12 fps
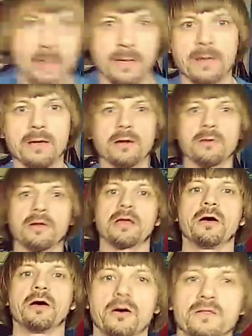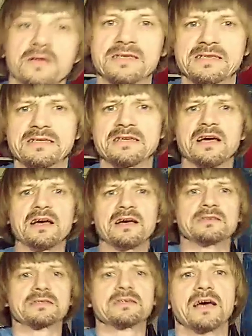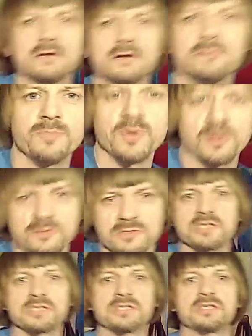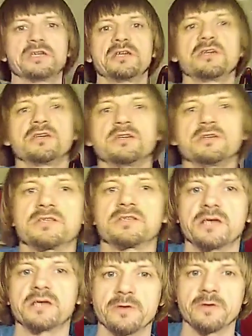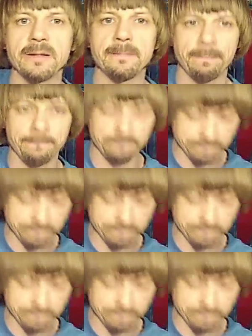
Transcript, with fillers: Here we go. This guy's got a bone disease. You ready?